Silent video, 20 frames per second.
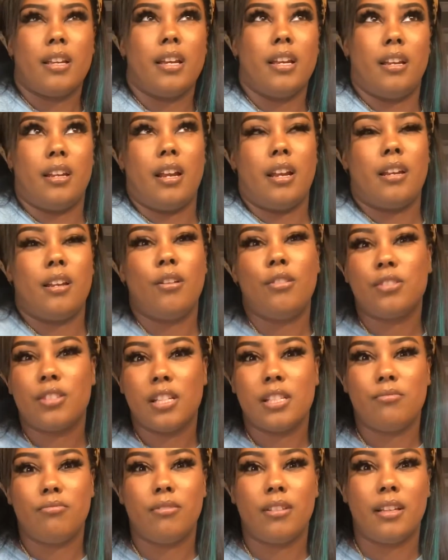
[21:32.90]
And I know
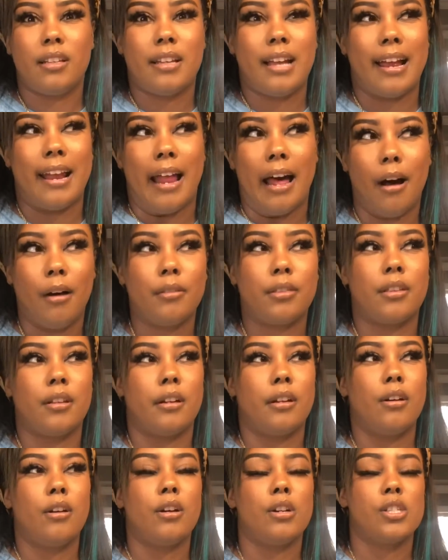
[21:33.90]
she's really not out there.
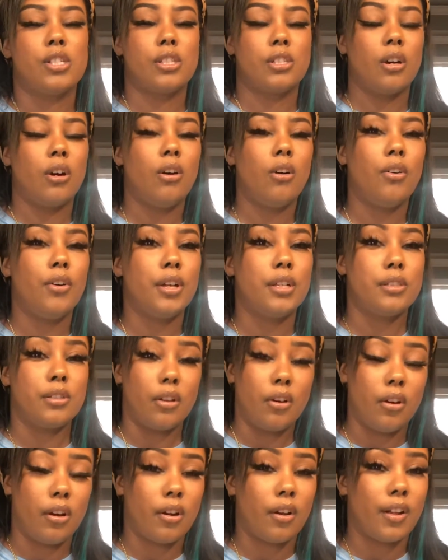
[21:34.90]
I know her soul has
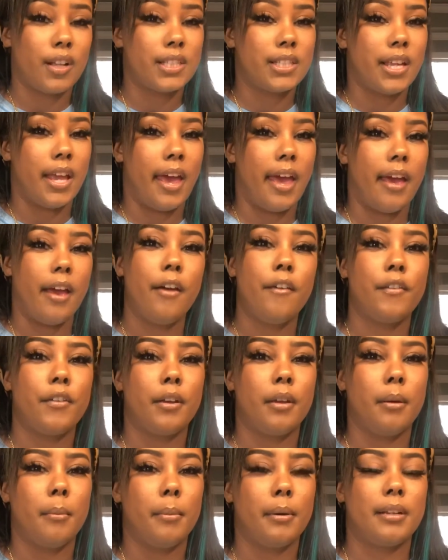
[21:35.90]
gone on to
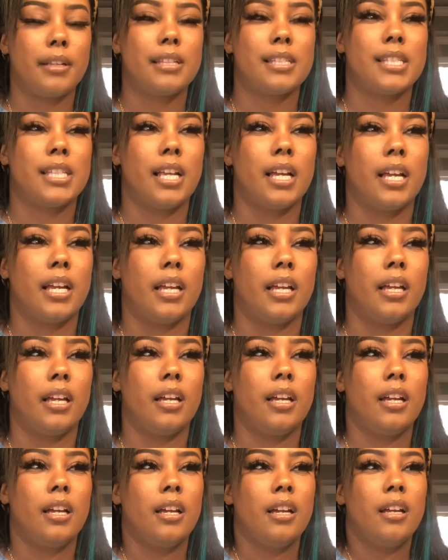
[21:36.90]
heaven, but it's
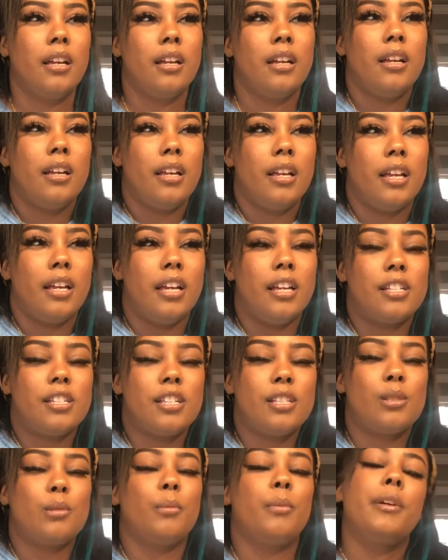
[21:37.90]
like, it's
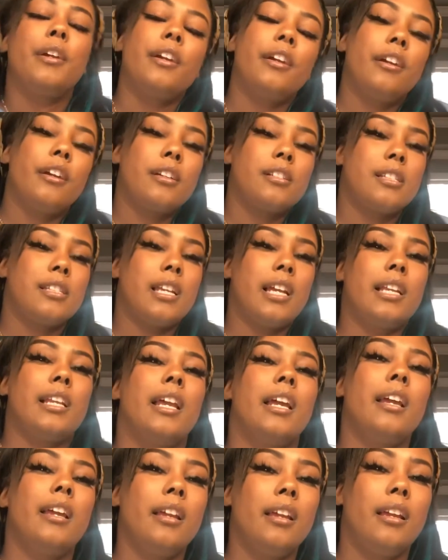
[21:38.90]
just weird. It's just like,
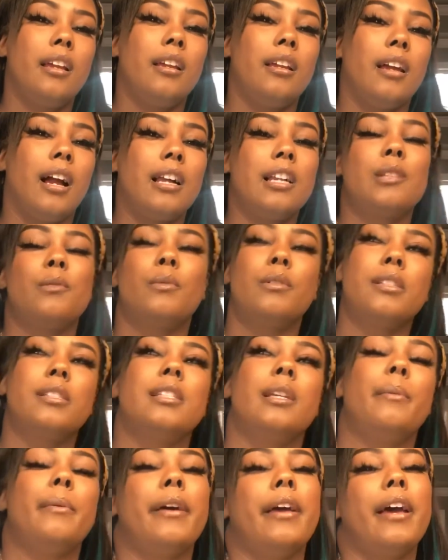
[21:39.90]
dang, I just want to
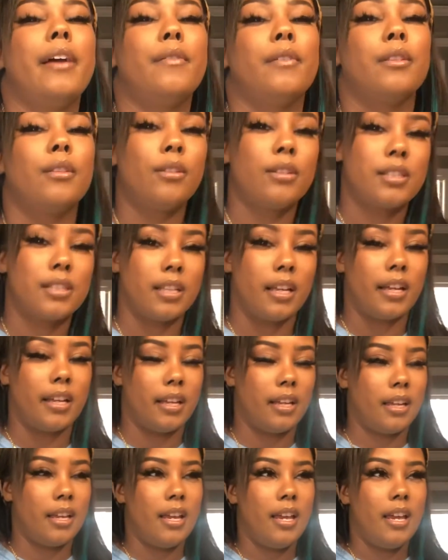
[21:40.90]
see what heaven looks like.